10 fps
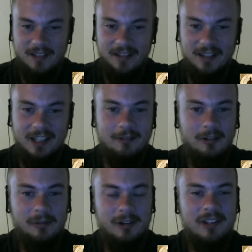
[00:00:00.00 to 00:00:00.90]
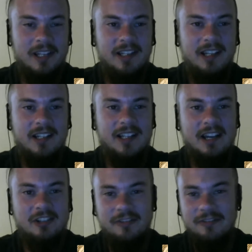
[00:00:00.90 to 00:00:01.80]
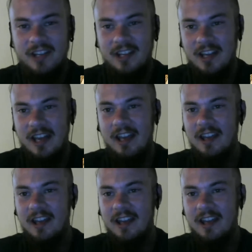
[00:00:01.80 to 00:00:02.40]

literal world-ending catastrophe